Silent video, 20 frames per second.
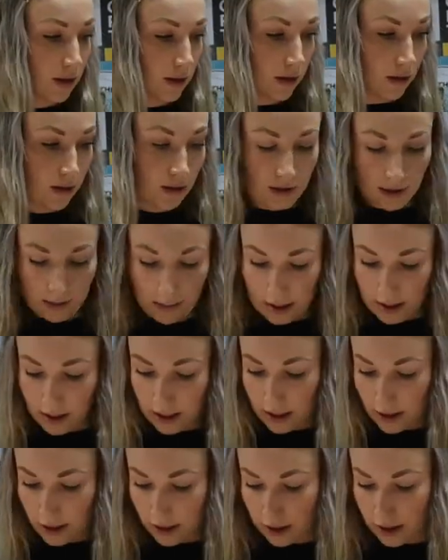Use my
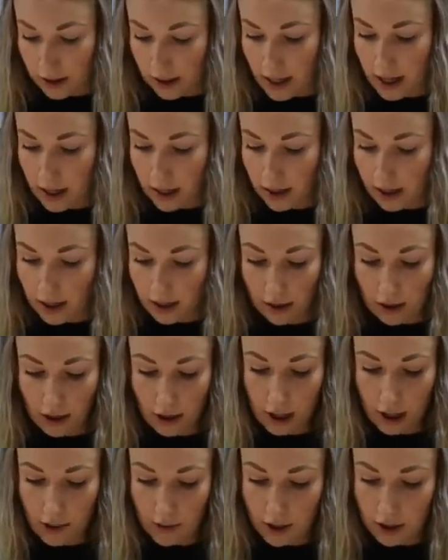glue stick, and the
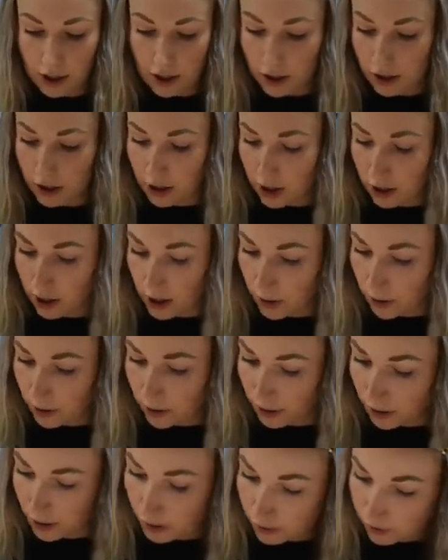glue is just going to go on
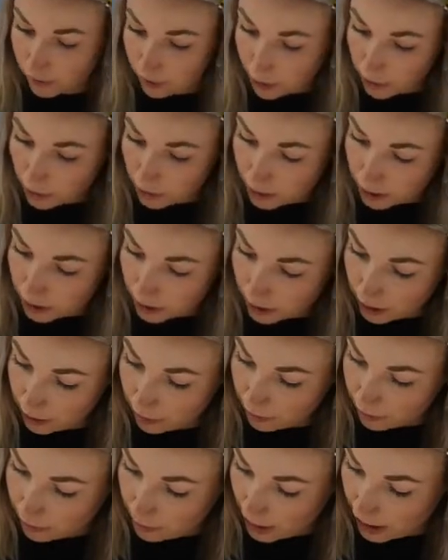those folds that
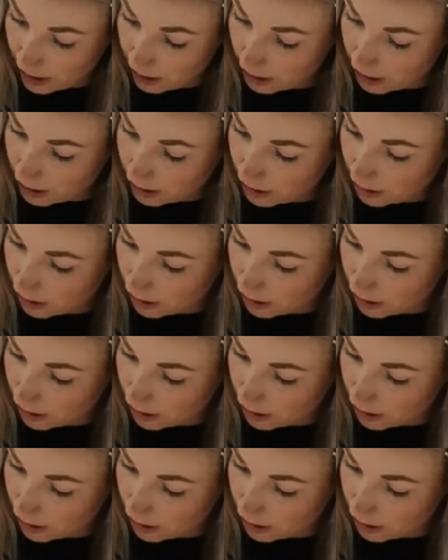you've made.